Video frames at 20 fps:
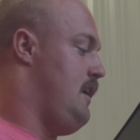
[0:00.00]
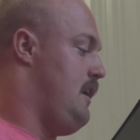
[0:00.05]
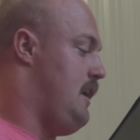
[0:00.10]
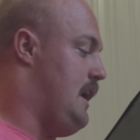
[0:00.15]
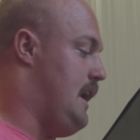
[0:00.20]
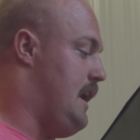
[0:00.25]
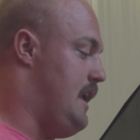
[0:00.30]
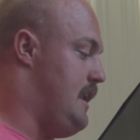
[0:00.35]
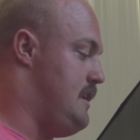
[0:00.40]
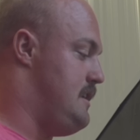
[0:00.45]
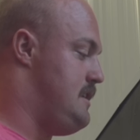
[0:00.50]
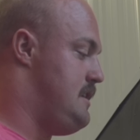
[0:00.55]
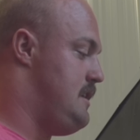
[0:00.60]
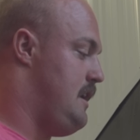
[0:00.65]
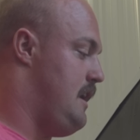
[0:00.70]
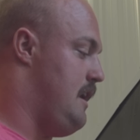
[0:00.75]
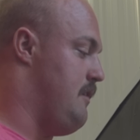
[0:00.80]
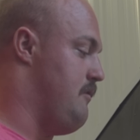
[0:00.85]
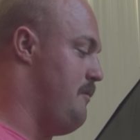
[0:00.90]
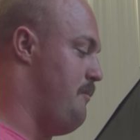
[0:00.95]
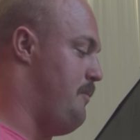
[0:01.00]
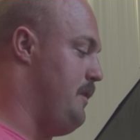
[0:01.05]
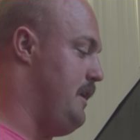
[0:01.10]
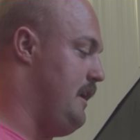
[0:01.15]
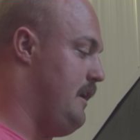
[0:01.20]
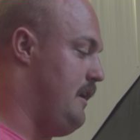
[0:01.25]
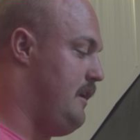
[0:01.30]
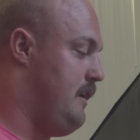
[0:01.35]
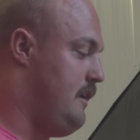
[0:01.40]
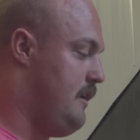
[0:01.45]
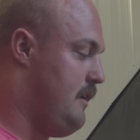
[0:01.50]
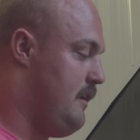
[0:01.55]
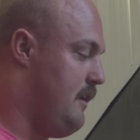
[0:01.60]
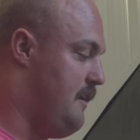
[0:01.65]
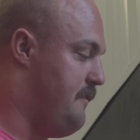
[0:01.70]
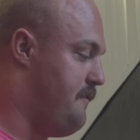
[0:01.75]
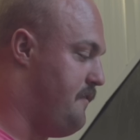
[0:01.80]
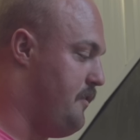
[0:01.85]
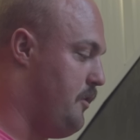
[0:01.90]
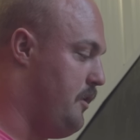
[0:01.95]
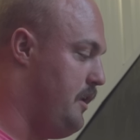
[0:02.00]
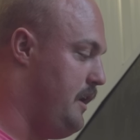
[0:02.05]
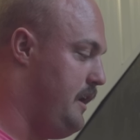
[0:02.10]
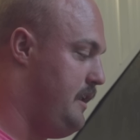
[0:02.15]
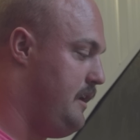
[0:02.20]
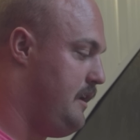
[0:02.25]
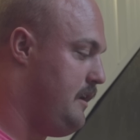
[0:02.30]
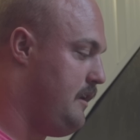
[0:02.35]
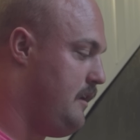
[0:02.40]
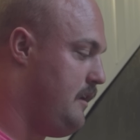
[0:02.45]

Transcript: and it would be avoid